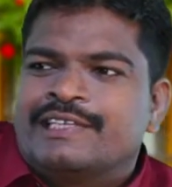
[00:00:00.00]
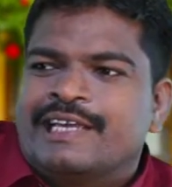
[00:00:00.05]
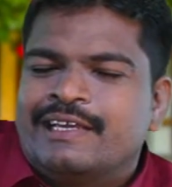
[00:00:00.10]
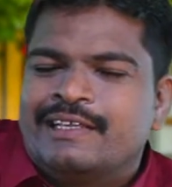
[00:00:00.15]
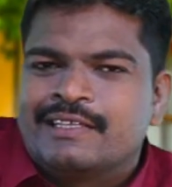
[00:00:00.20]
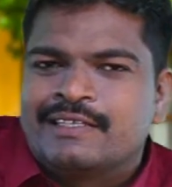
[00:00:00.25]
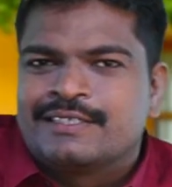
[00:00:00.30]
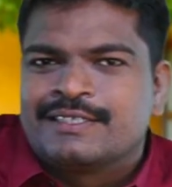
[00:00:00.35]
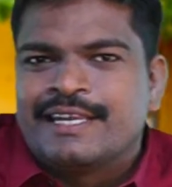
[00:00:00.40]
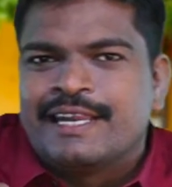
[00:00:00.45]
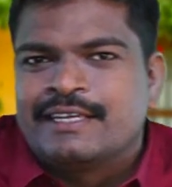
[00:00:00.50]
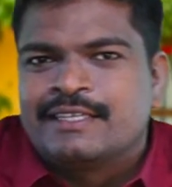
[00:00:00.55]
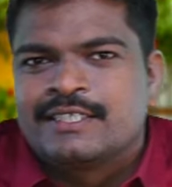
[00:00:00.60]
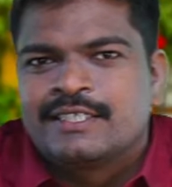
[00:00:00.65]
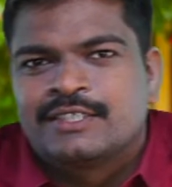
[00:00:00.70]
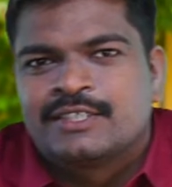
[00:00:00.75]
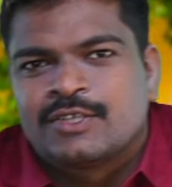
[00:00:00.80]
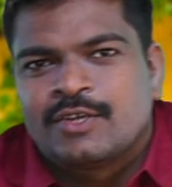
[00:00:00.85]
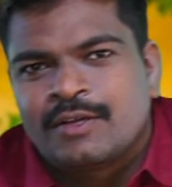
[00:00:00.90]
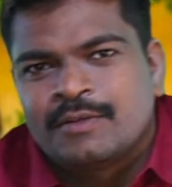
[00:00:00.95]
take the snakes
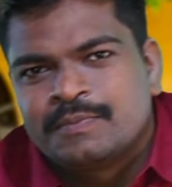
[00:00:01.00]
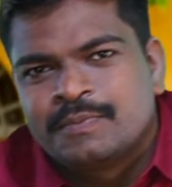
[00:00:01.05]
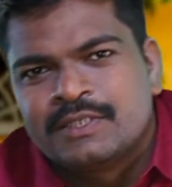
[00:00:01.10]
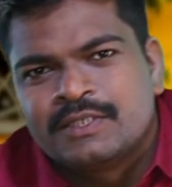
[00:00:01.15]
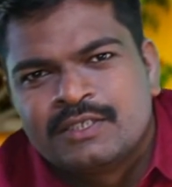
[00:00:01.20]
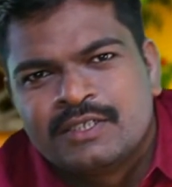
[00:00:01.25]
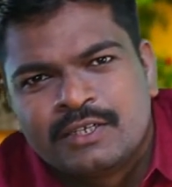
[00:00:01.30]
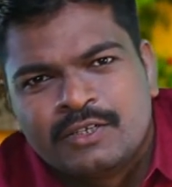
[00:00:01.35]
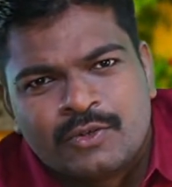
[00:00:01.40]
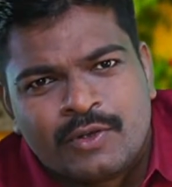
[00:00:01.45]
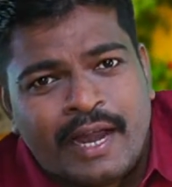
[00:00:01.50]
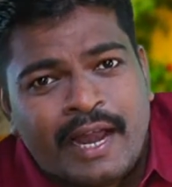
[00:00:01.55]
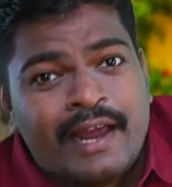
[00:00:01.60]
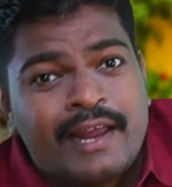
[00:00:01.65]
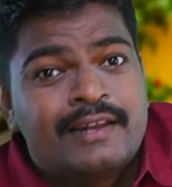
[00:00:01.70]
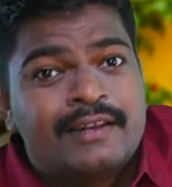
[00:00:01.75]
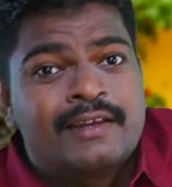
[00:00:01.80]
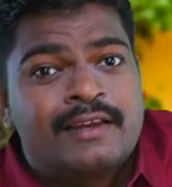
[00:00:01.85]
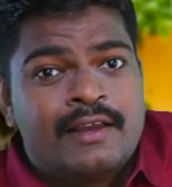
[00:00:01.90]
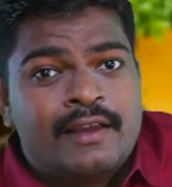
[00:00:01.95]
and scorpions in your
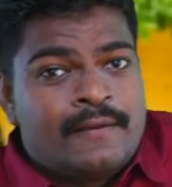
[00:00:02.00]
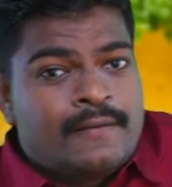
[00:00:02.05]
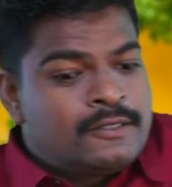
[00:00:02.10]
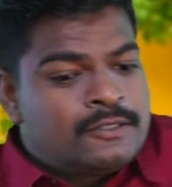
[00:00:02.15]
hand.